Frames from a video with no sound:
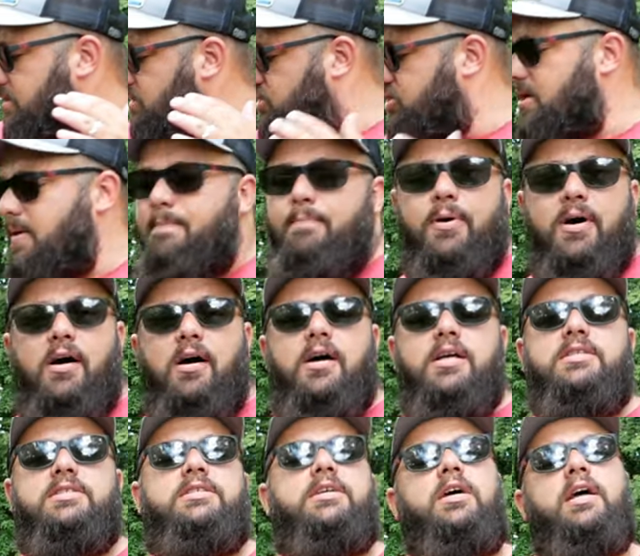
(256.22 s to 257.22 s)
Jeep
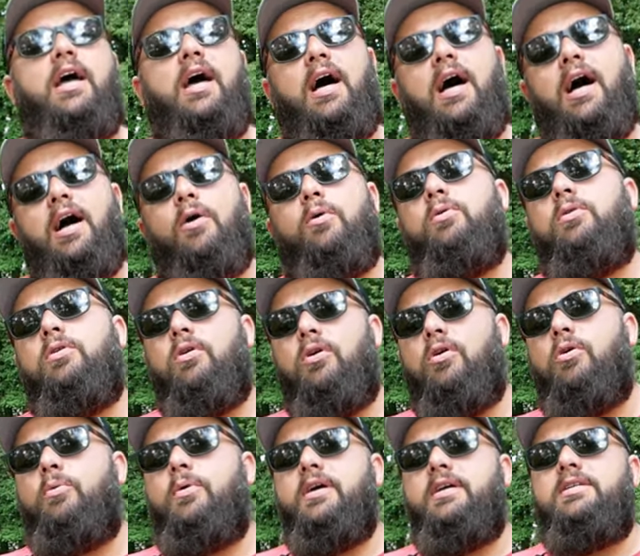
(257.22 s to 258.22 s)
parts. I will
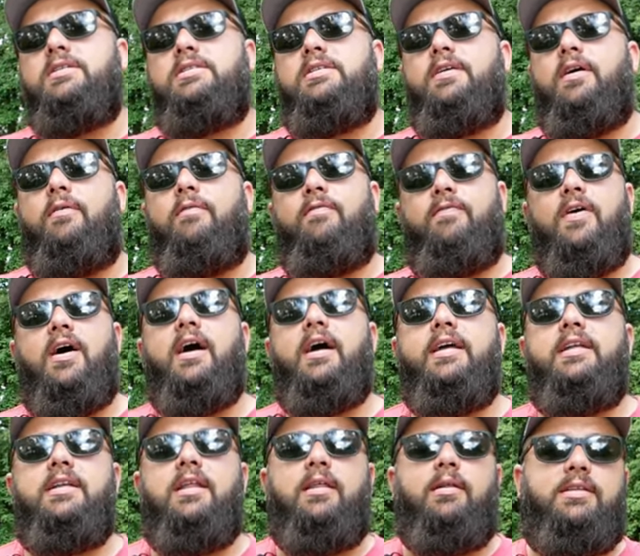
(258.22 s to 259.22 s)
always
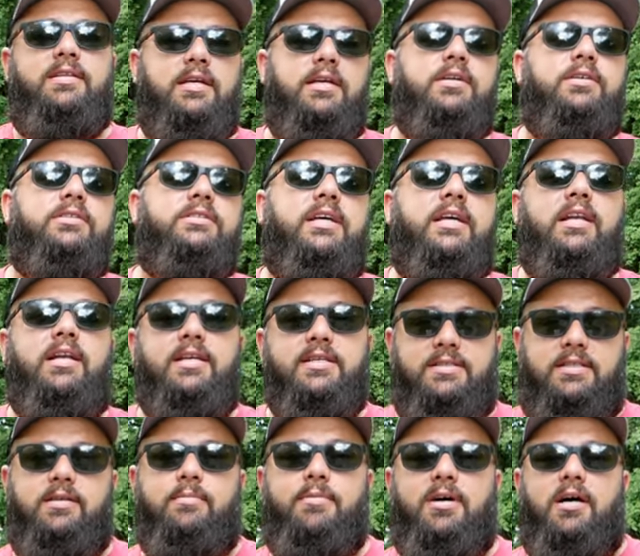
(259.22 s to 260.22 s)
find deals and
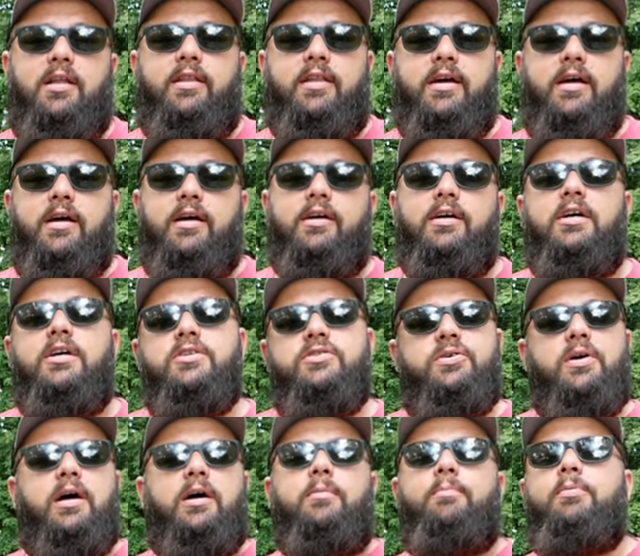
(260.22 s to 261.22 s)
list them on there
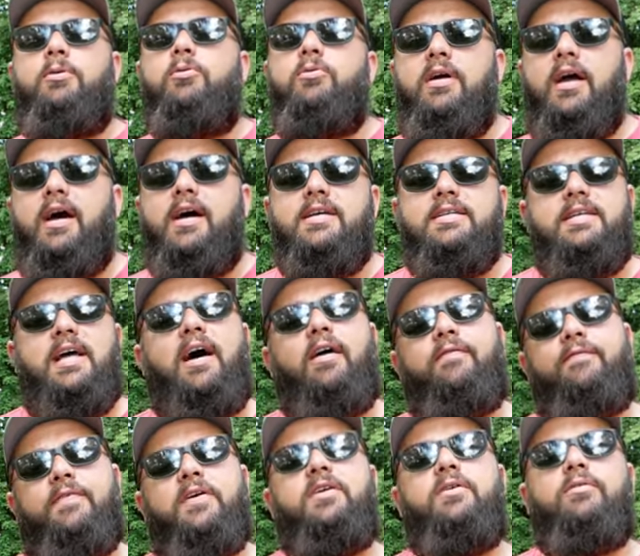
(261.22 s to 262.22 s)
to help you guys
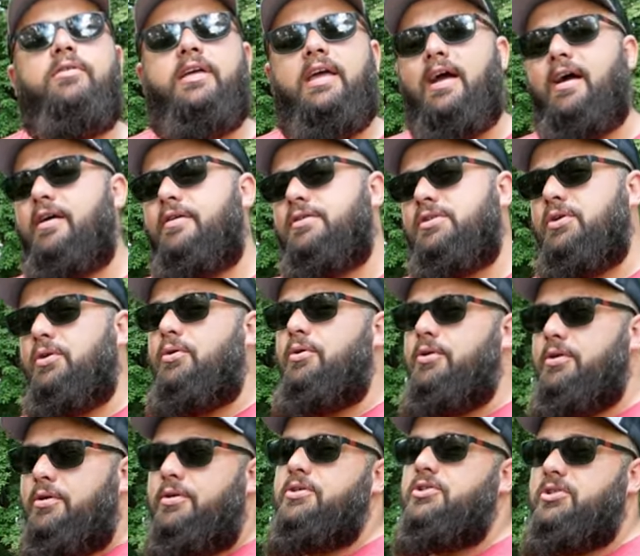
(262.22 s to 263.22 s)
outfit your garage
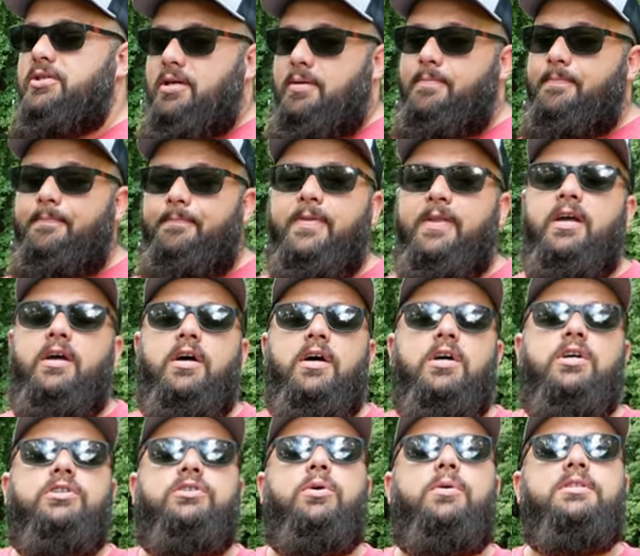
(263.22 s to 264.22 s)
or your Jeep.
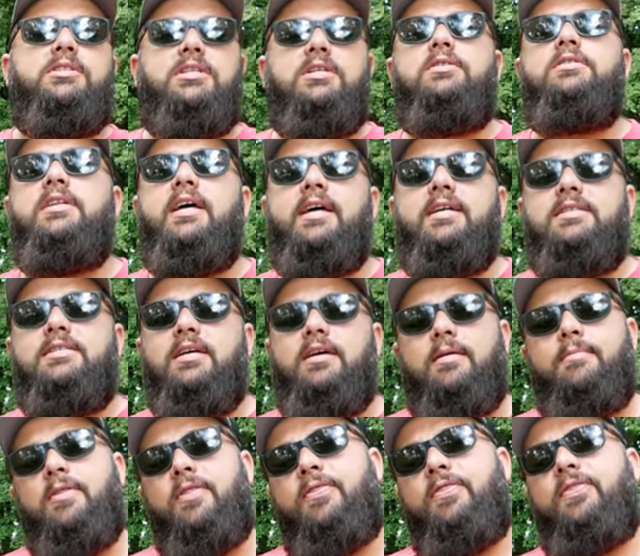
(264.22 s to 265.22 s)
So until next
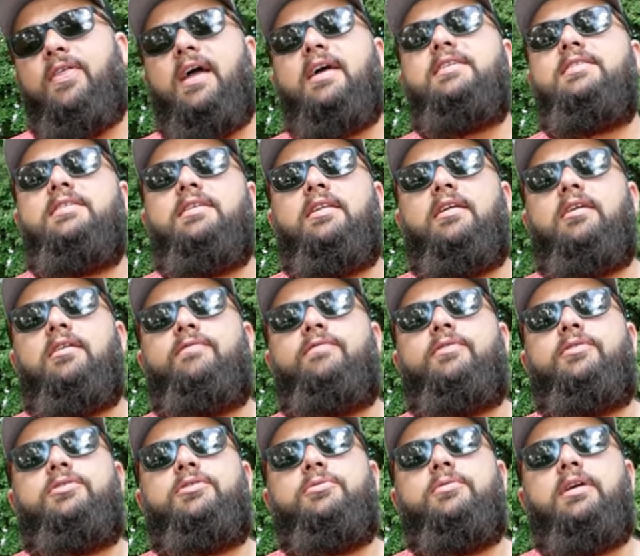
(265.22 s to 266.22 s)
time, thanks a lot
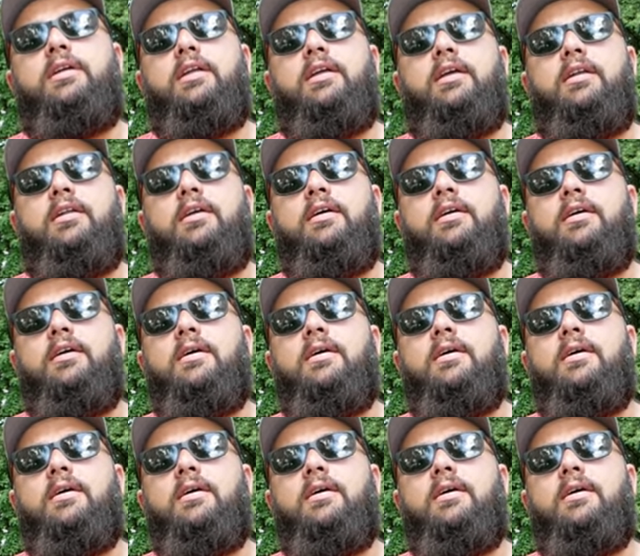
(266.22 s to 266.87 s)
for tuning in.